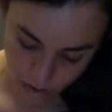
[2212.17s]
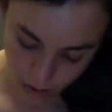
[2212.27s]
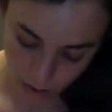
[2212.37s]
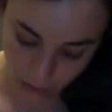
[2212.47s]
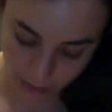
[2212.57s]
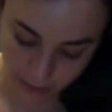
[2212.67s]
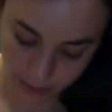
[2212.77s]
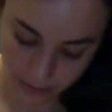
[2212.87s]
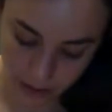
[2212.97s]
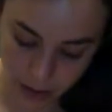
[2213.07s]
Okay.
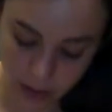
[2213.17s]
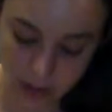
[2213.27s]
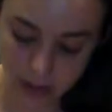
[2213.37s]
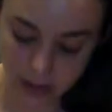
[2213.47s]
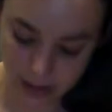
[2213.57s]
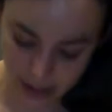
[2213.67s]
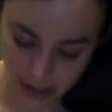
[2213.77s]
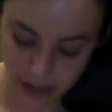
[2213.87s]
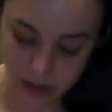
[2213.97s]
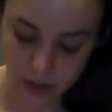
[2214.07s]
To this
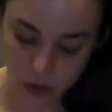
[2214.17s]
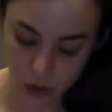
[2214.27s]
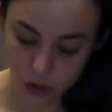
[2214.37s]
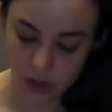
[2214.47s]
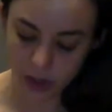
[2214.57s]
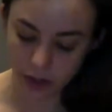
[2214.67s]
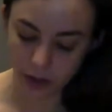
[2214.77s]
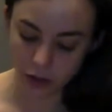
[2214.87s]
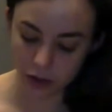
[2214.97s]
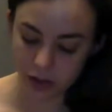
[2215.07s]
day, social
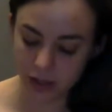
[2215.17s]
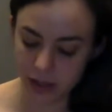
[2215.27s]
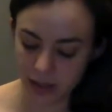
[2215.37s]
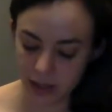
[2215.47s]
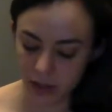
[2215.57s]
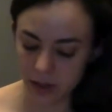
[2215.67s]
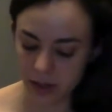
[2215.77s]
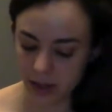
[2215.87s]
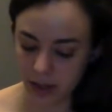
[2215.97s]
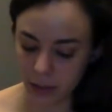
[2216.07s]
psychologists continue to
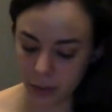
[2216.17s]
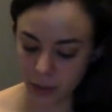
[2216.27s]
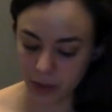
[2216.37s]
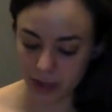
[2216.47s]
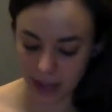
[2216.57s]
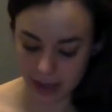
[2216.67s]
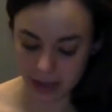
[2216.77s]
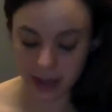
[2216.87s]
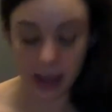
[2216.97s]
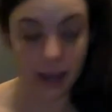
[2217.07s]
study both the
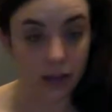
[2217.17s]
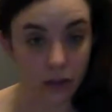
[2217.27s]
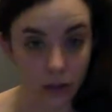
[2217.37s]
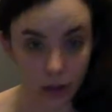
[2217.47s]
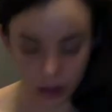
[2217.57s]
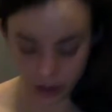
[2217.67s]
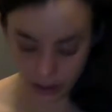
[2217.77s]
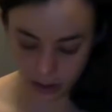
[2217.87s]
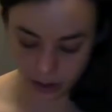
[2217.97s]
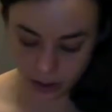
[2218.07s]
classic and the new look
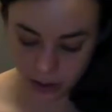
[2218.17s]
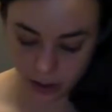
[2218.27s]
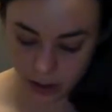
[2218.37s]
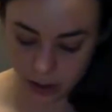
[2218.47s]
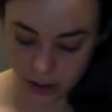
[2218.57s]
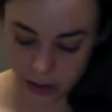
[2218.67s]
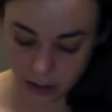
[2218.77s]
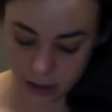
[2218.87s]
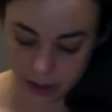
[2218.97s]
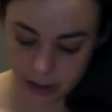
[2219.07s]

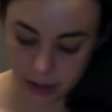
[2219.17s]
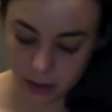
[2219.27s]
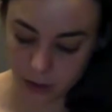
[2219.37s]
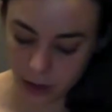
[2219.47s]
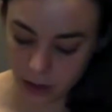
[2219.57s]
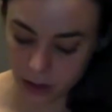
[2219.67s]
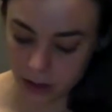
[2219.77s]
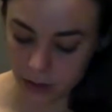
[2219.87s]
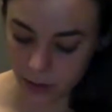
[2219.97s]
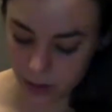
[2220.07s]
theories of
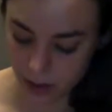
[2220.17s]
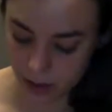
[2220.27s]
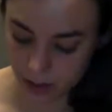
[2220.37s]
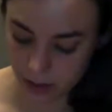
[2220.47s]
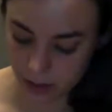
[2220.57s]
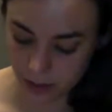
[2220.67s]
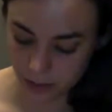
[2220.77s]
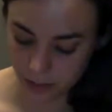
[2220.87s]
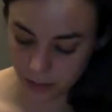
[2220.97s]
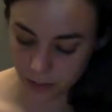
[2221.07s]
cognitive dissonance.
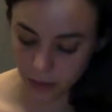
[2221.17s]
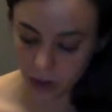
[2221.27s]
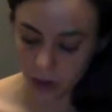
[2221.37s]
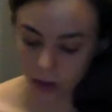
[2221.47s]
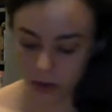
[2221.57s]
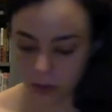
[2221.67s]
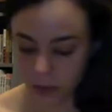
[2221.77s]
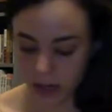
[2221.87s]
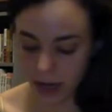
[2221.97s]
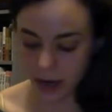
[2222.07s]
On the
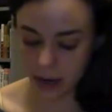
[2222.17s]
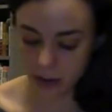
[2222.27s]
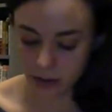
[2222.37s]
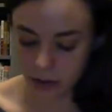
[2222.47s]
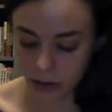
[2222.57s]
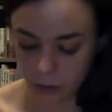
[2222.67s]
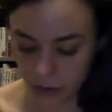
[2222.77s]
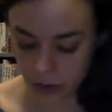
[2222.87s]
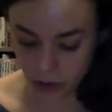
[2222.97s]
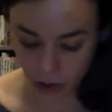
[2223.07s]
one hand,
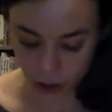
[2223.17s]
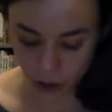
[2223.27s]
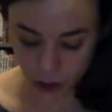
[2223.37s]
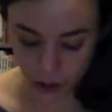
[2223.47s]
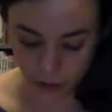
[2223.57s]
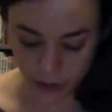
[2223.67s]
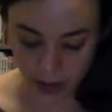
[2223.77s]
research has shown that